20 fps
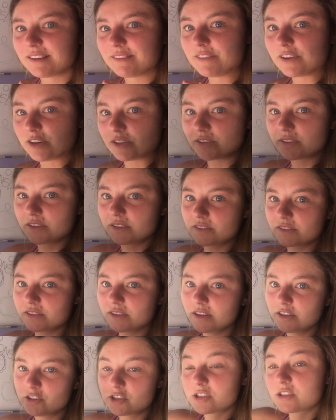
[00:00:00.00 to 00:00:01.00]
versus
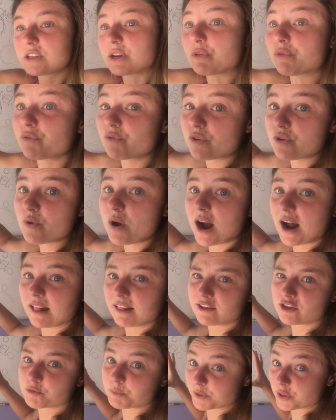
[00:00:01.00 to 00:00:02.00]
just a few
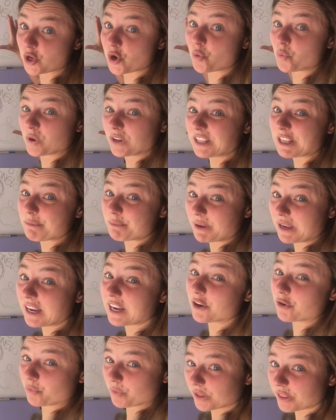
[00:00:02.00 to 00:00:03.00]
islands, but they're really big
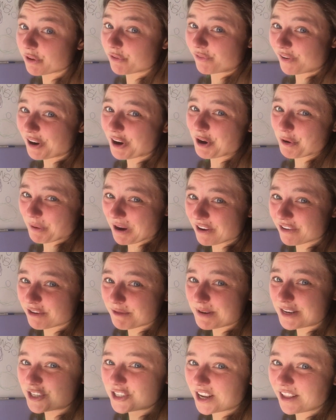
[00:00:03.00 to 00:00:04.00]
and really far away
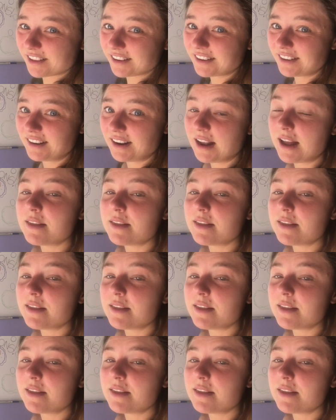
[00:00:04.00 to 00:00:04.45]
from each other,